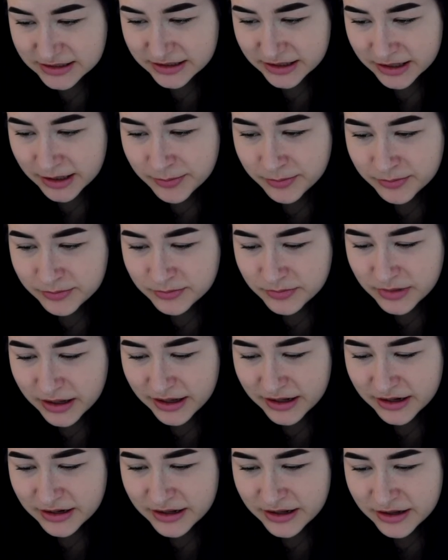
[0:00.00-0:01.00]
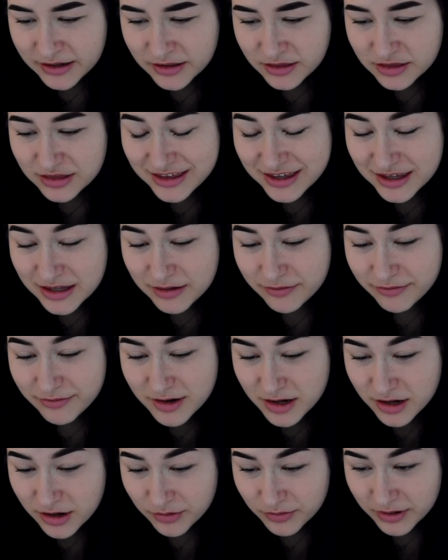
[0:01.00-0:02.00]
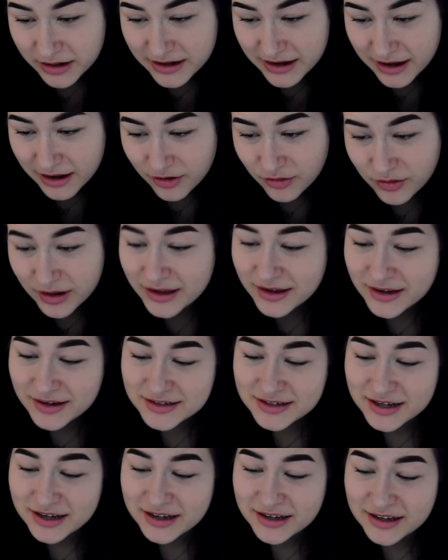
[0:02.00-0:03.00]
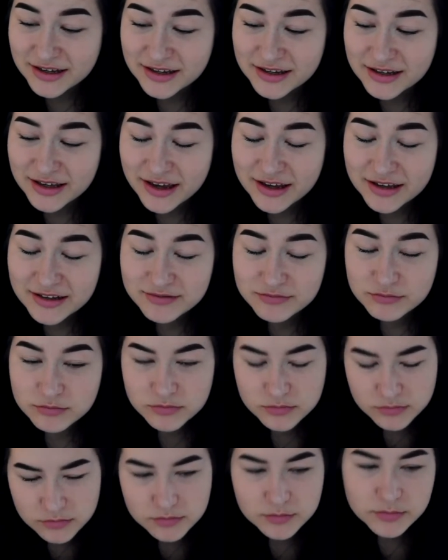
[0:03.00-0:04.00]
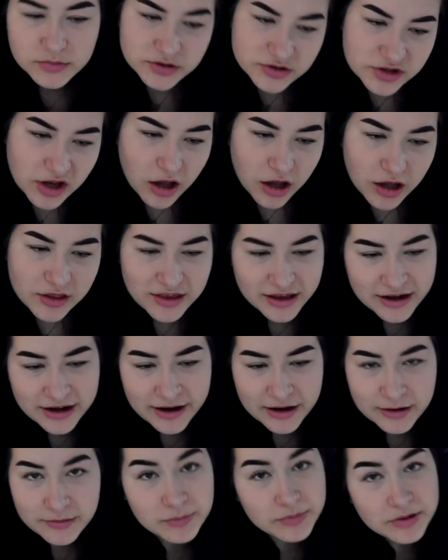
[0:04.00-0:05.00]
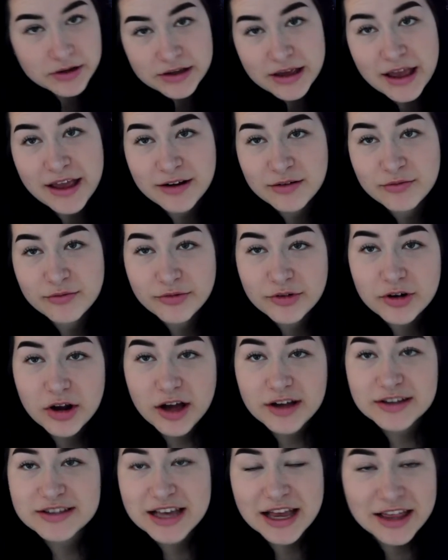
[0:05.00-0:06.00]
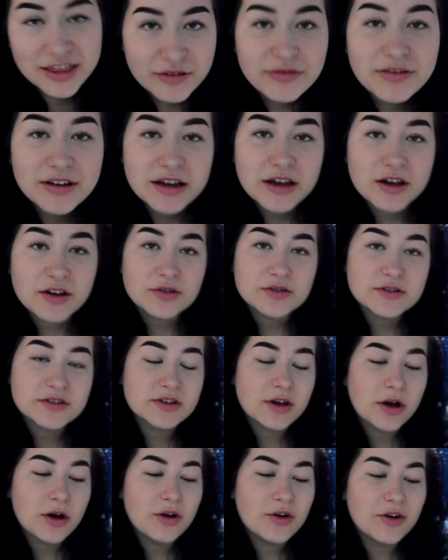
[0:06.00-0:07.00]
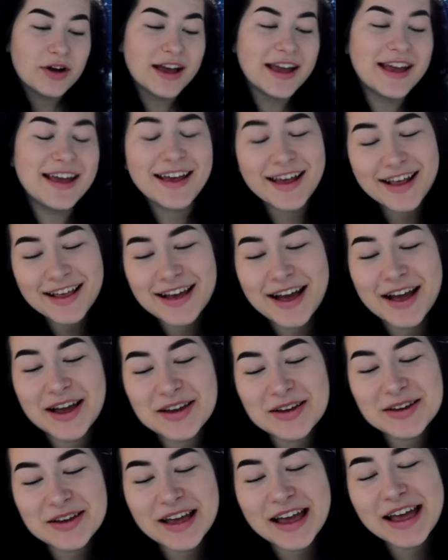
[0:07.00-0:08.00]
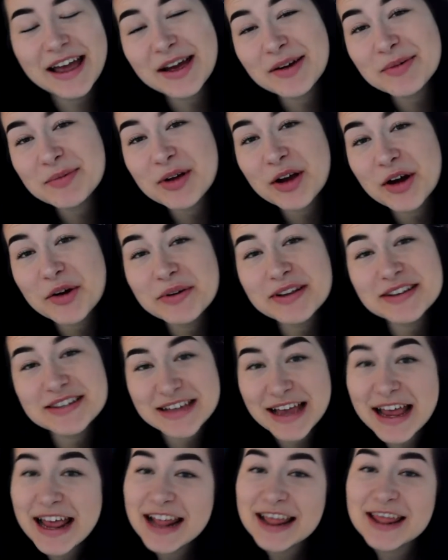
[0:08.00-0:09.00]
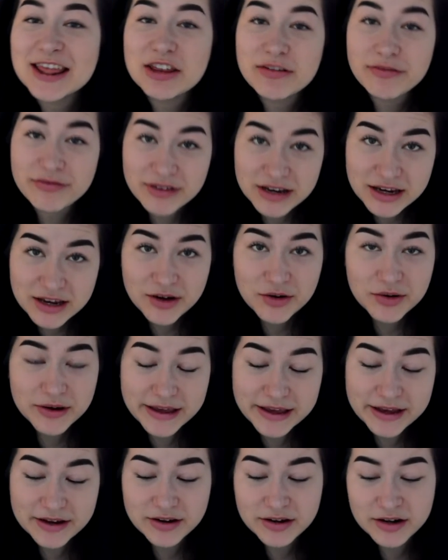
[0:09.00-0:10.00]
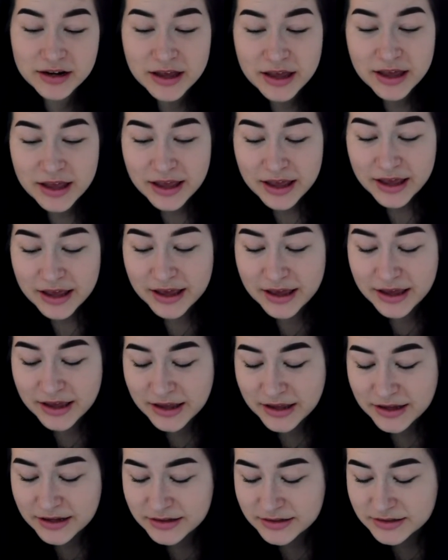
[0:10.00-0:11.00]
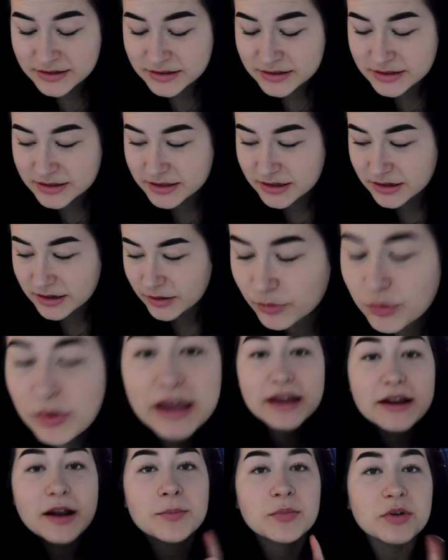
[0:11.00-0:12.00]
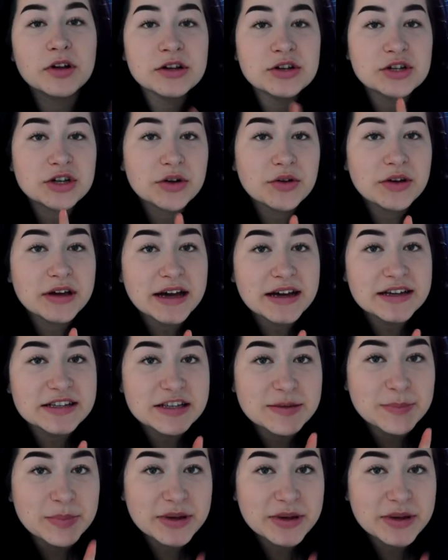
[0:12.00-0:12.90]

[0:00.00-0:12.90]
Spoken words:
I'm editing the video right now and I saw that I, again, forgot to end the video. So I am going to end the video here and wait, I'm gonna show you guys the